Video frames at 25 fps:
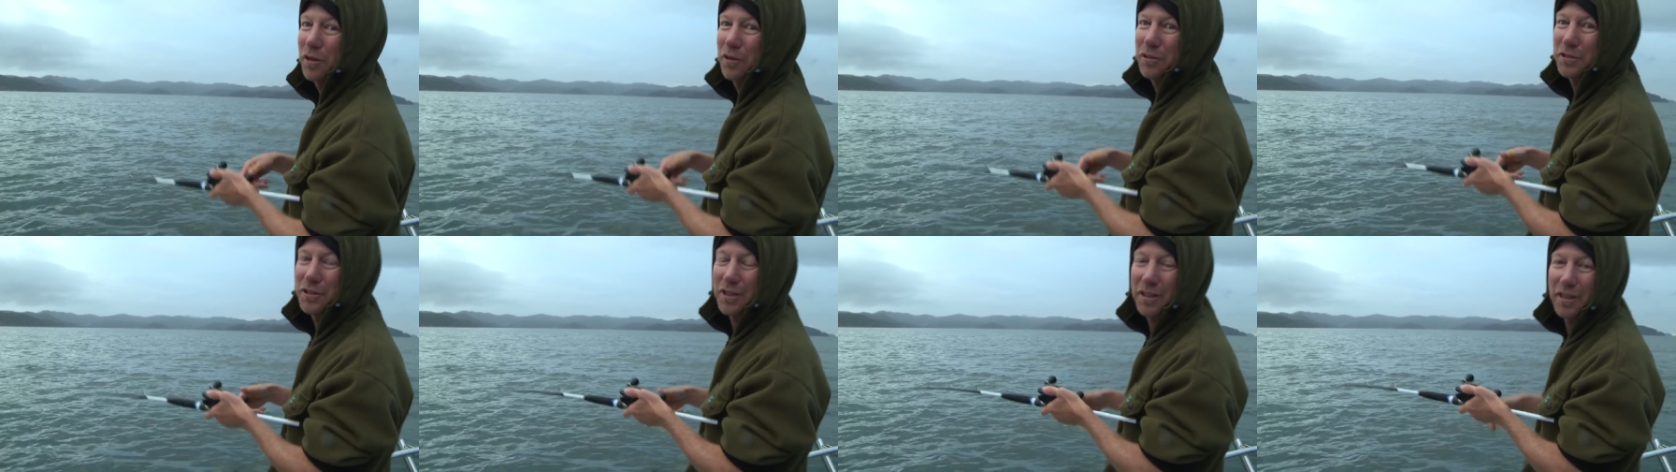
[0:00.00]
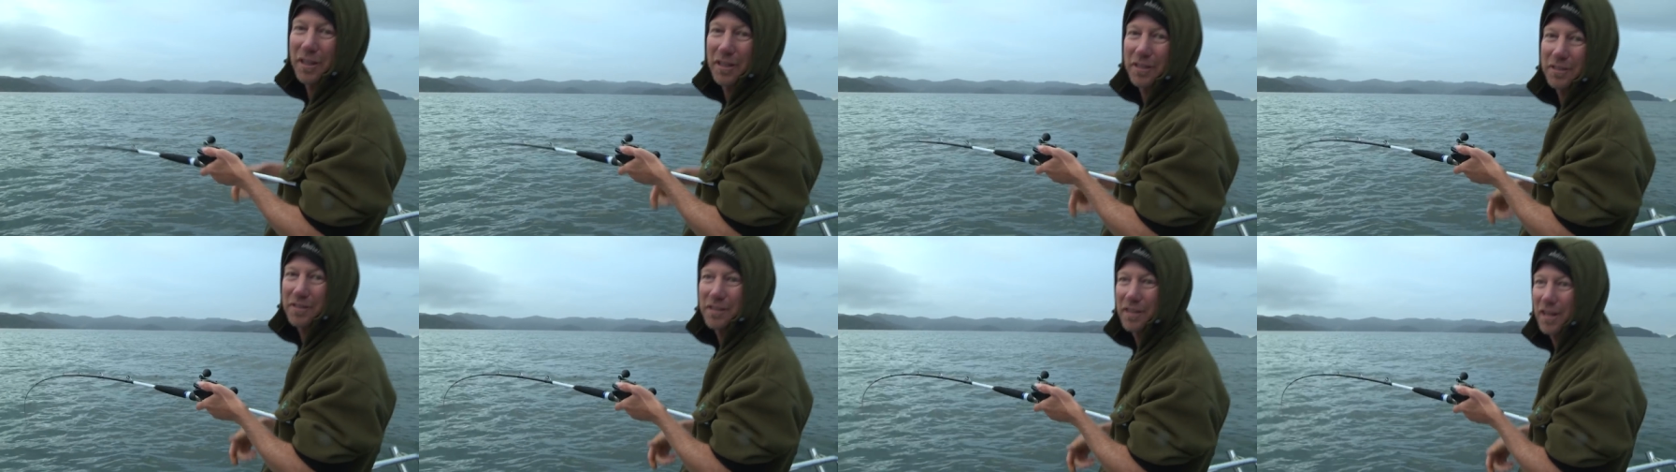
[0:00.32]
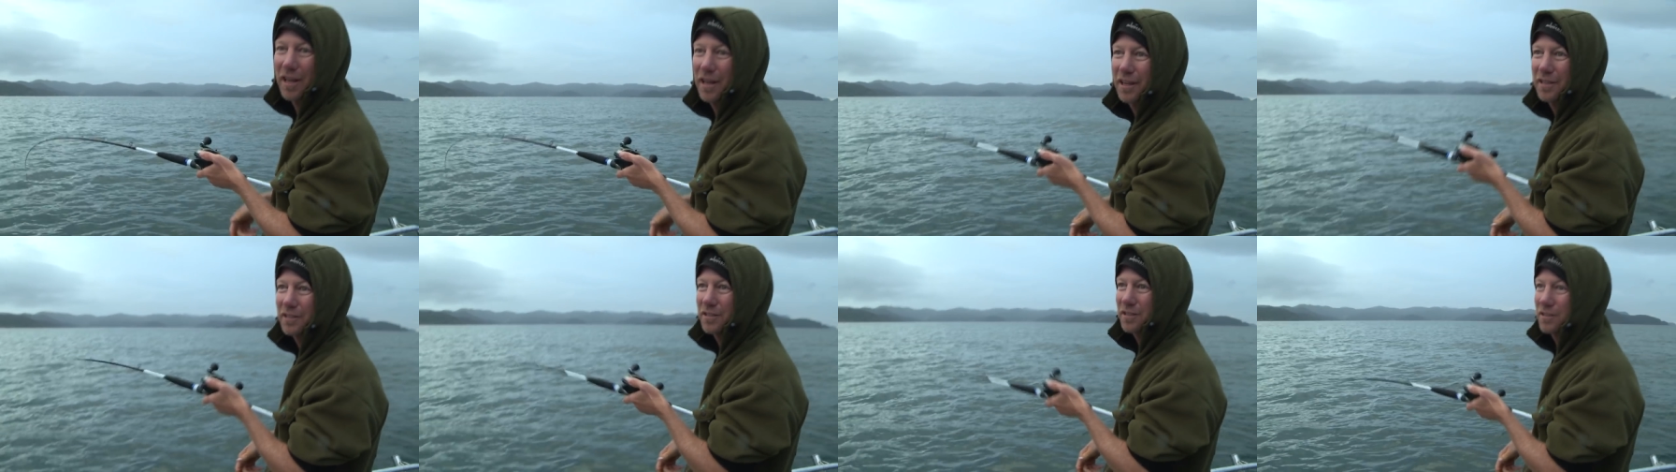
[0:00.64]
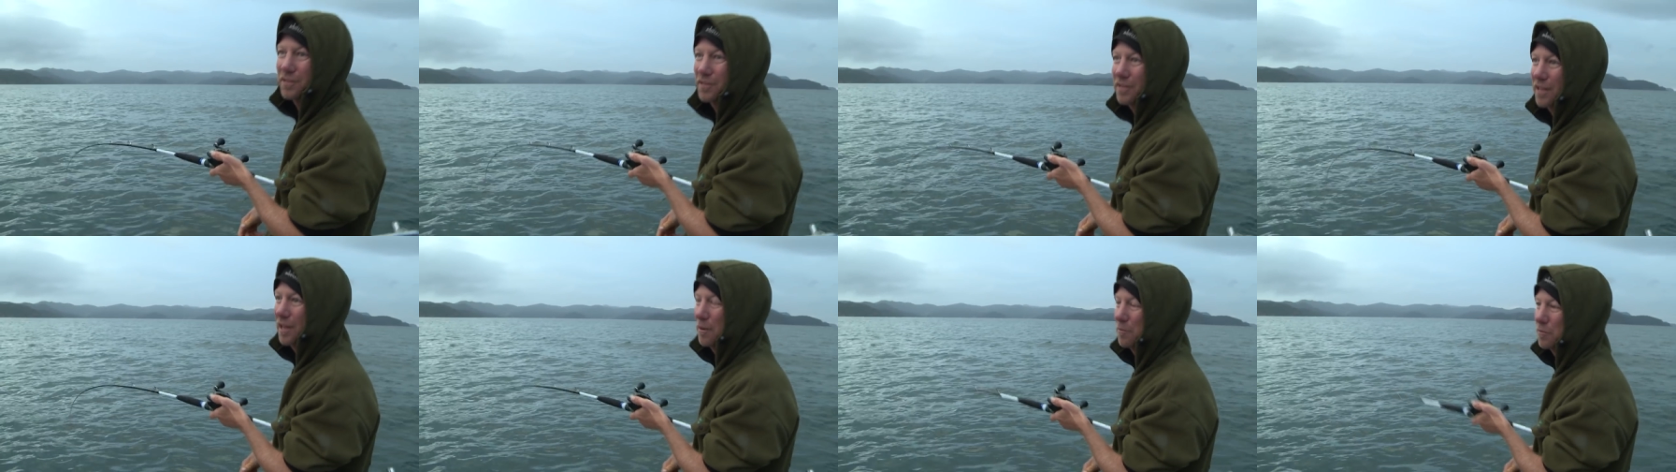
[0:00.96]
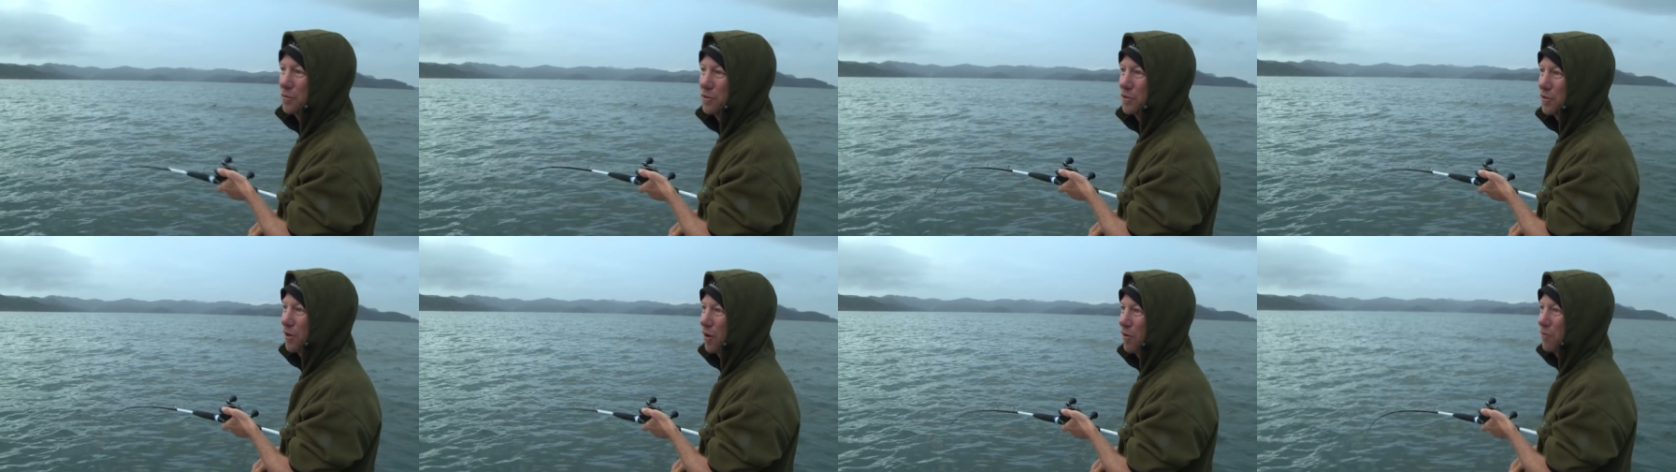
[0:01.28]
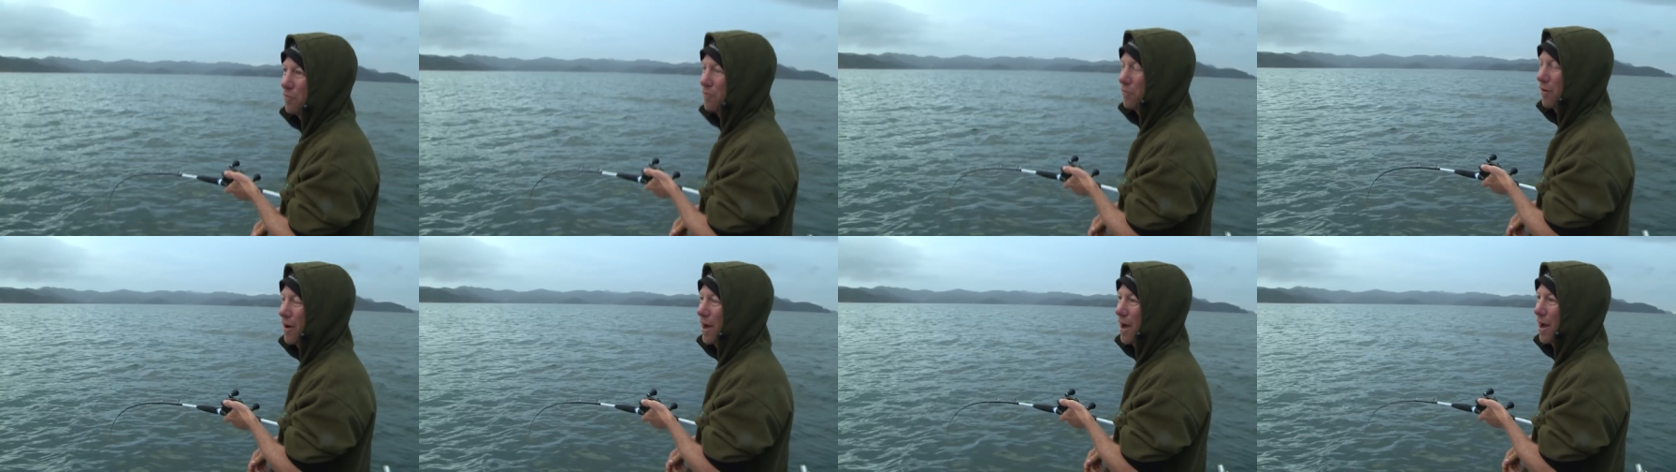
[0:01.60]
using these days has come so
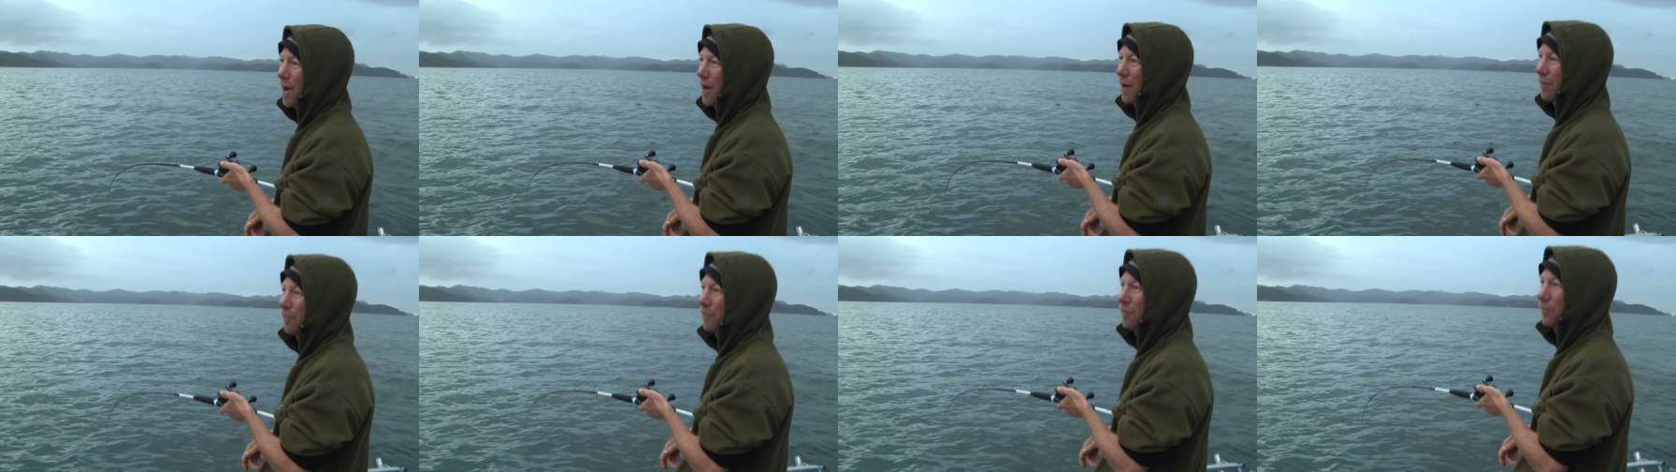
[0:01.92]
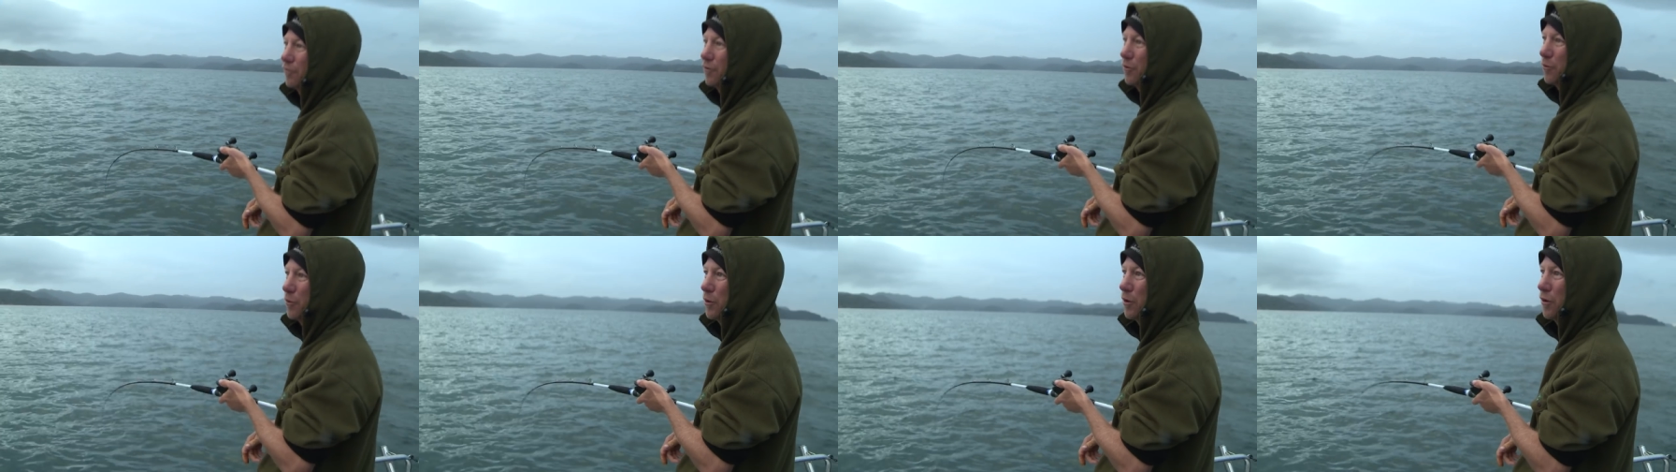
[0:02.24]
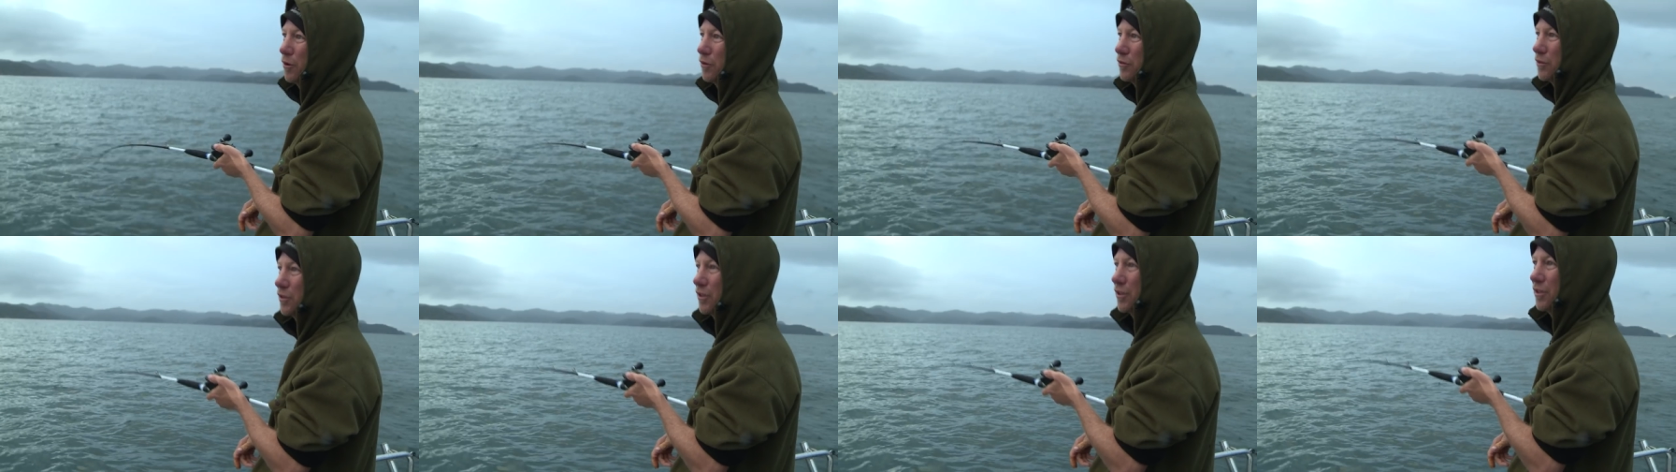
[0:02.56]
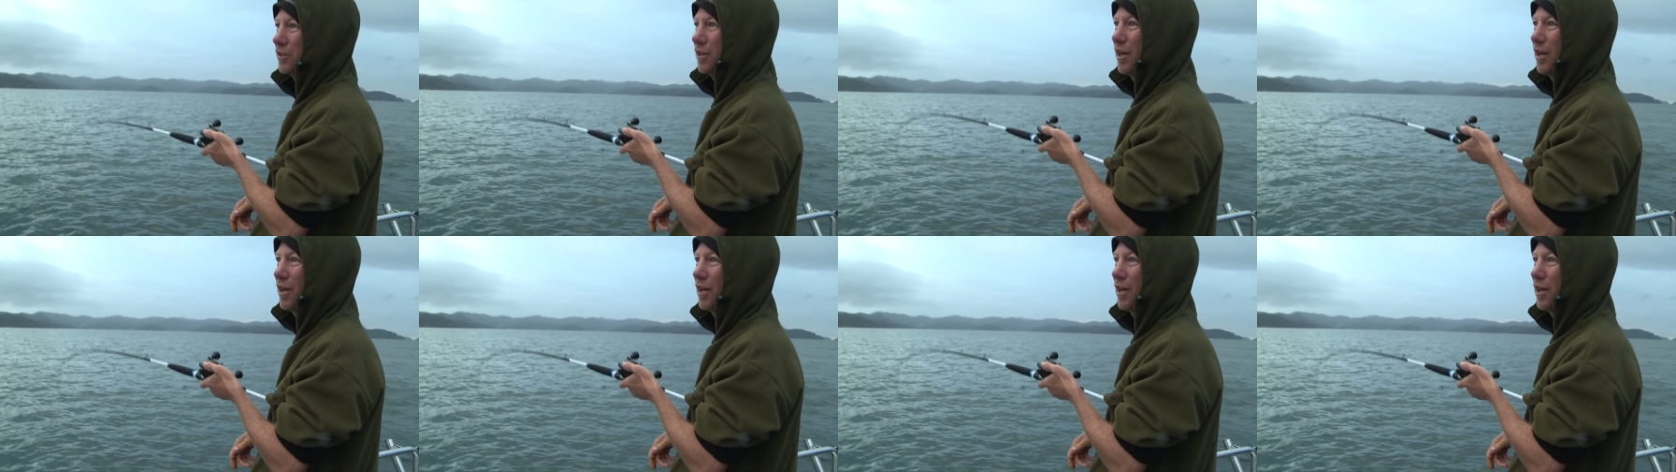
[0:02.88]
far from when I was a